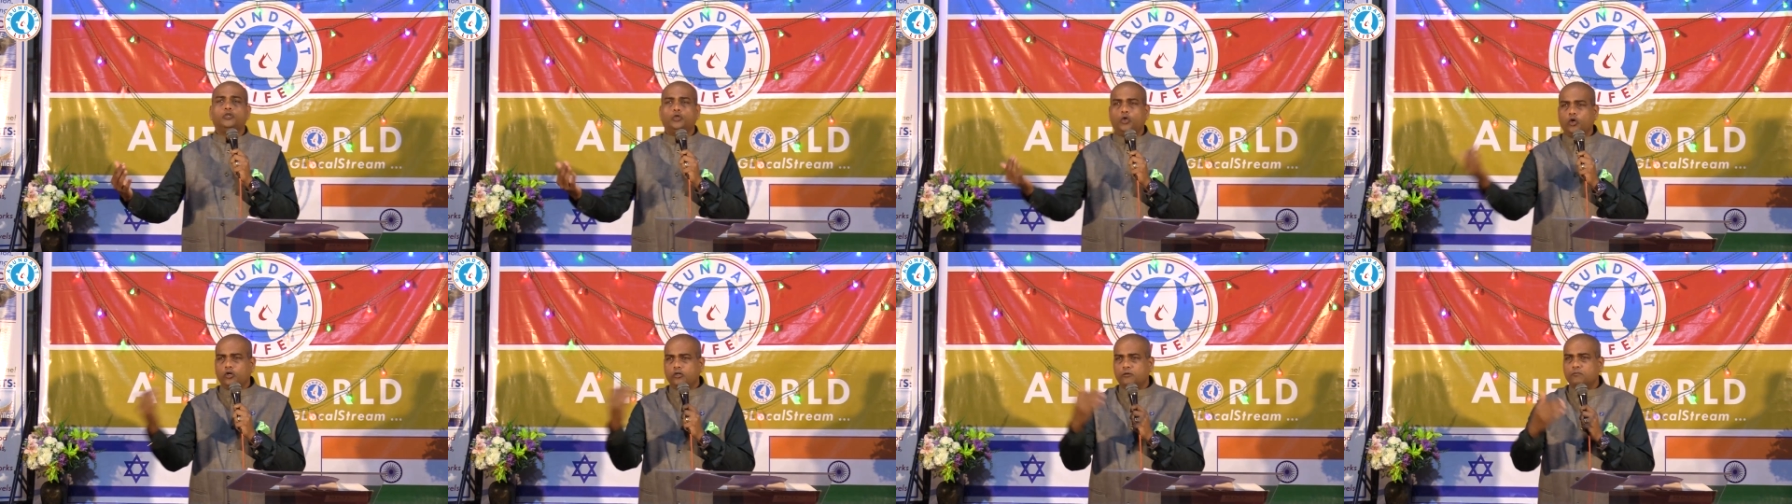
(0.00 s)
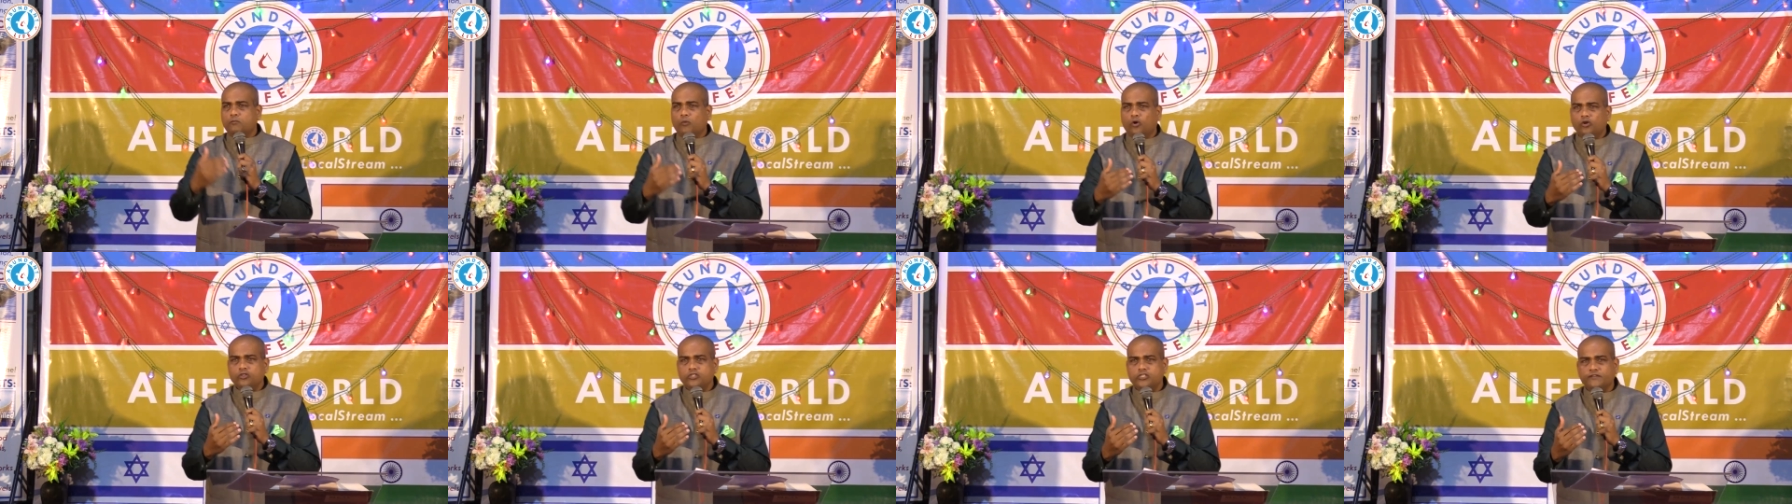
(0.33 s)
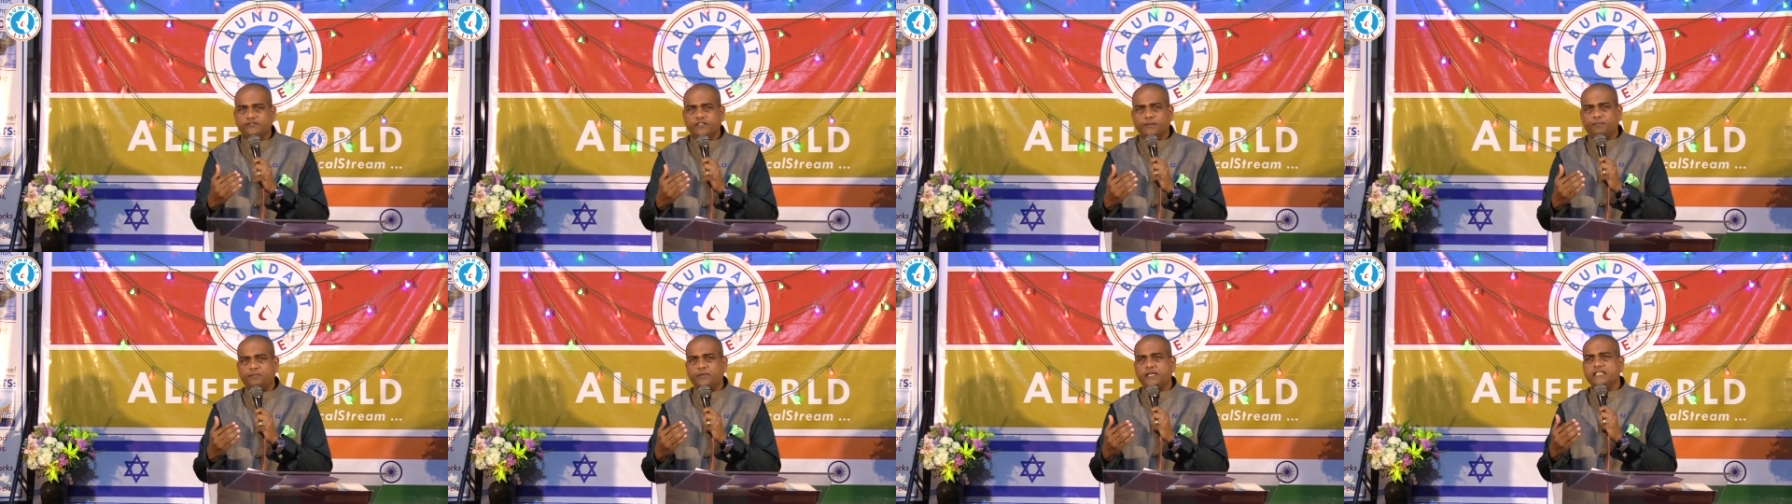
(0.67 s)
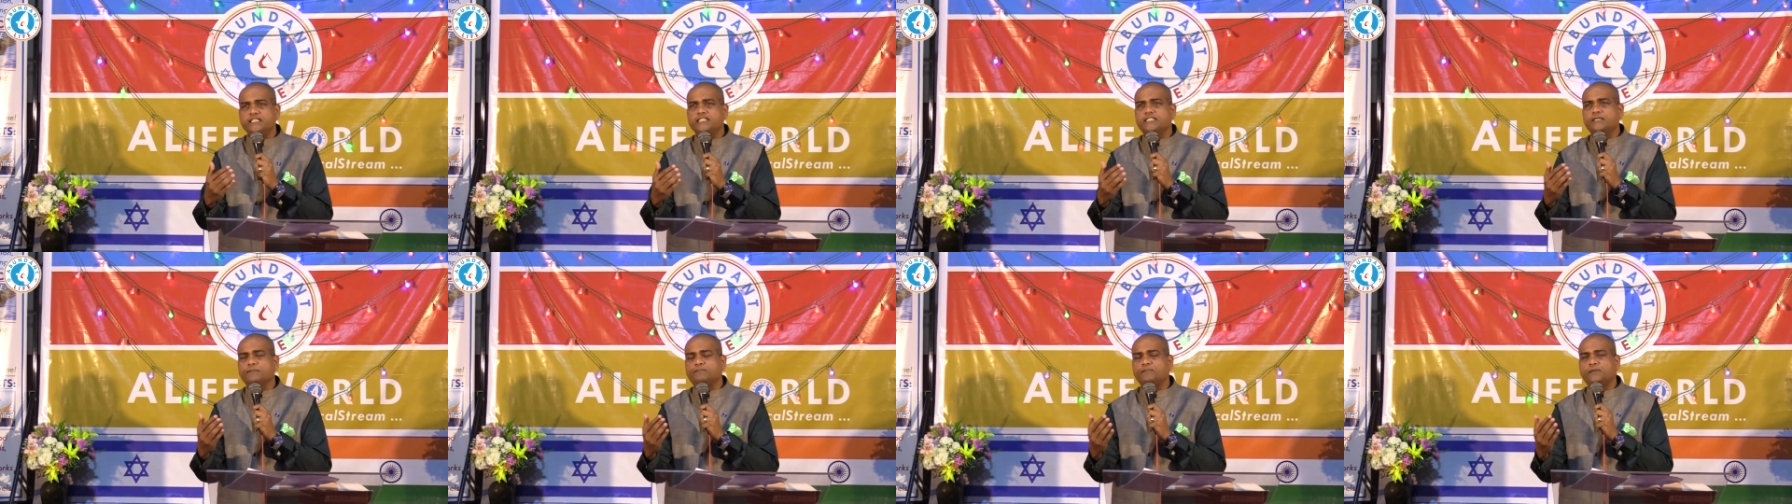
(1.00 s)
took most of the
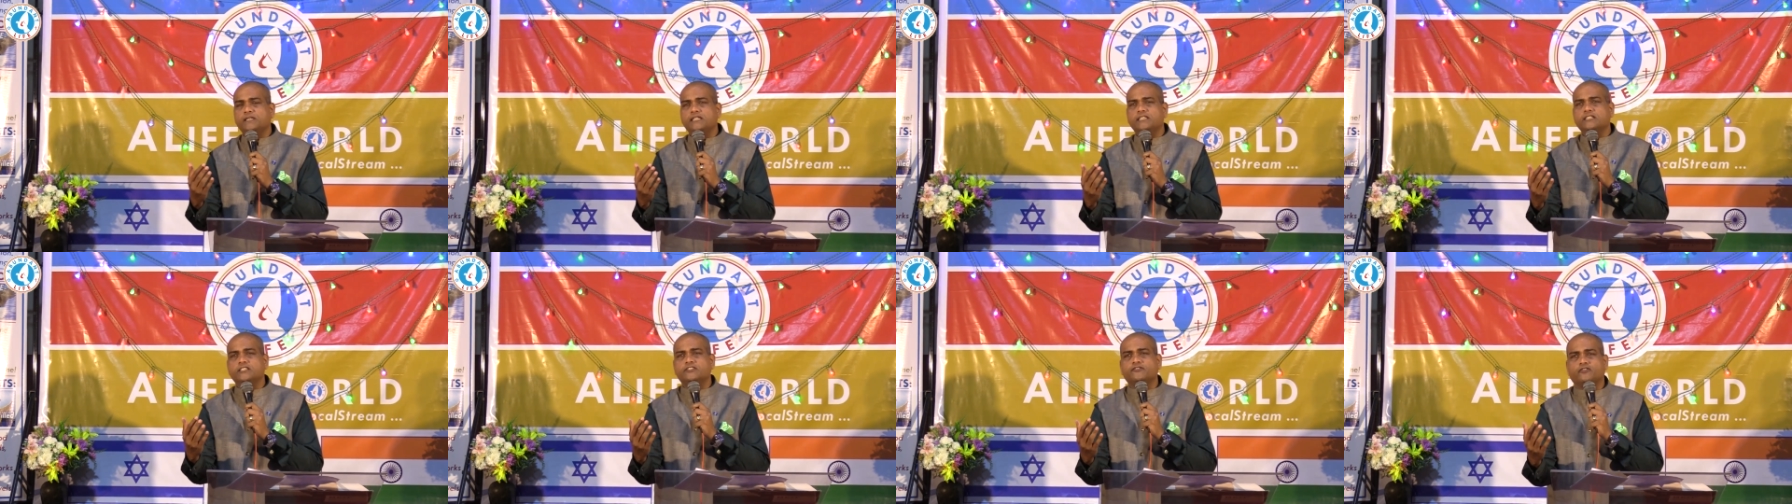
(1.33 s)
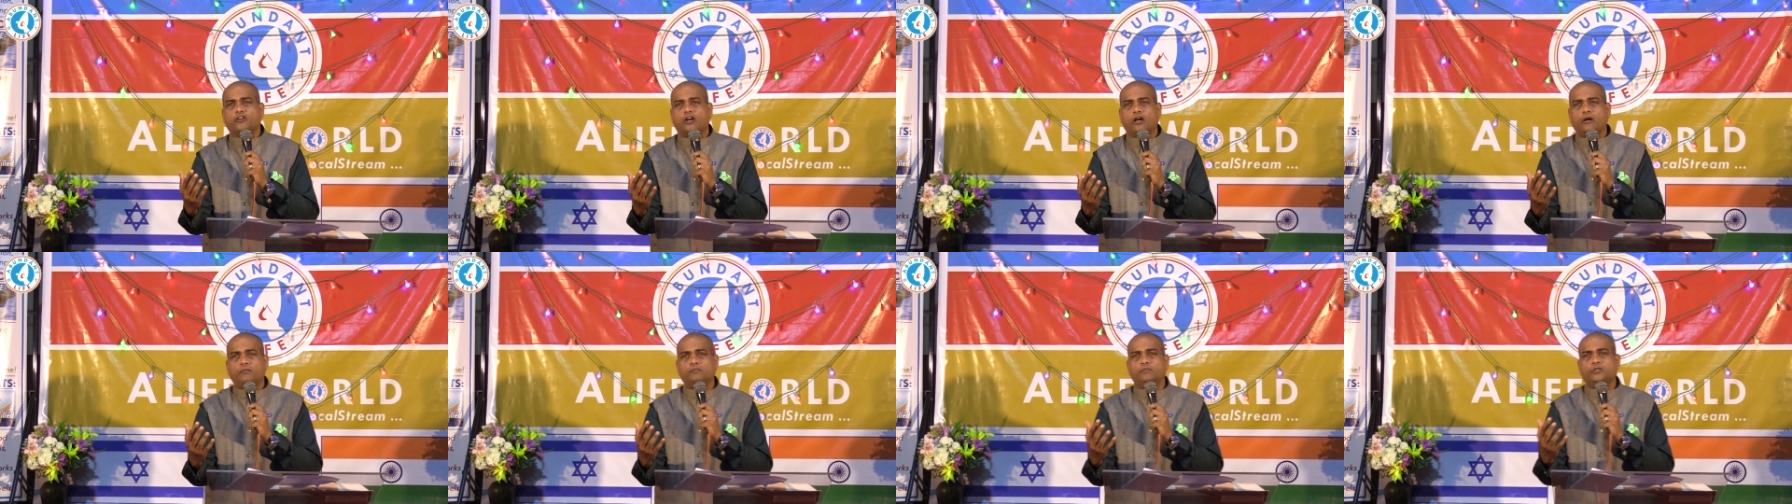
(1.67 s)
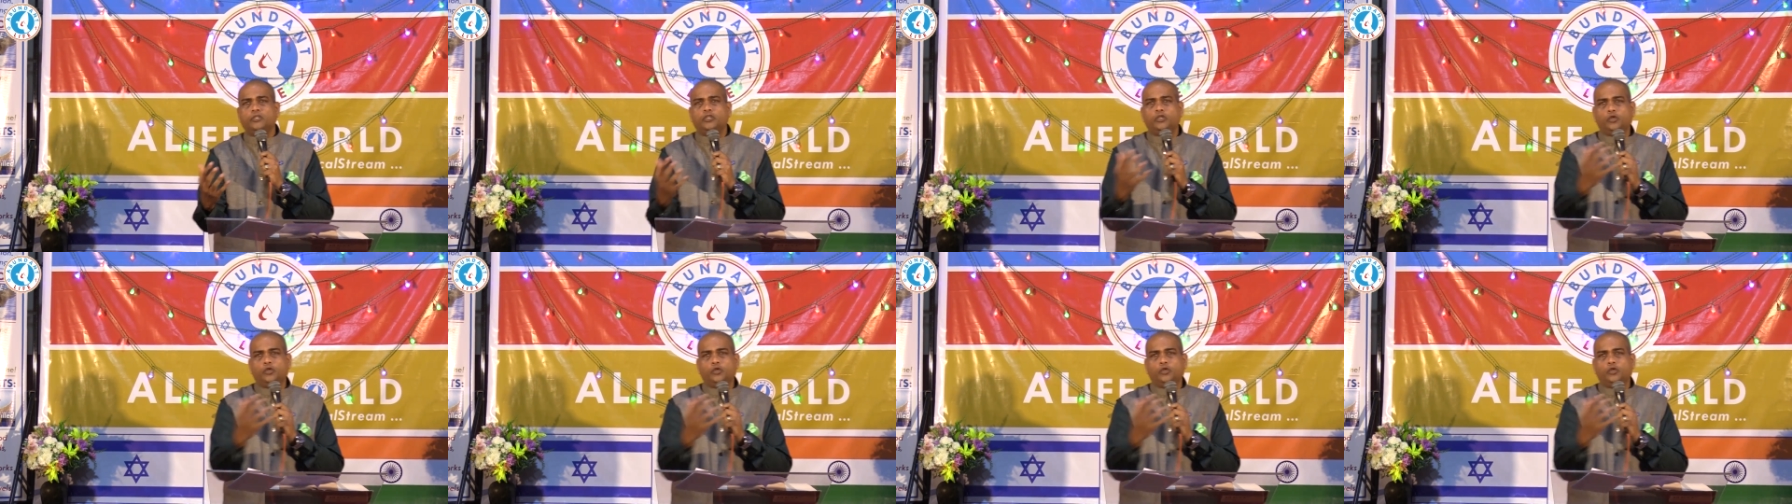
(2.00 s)
principles from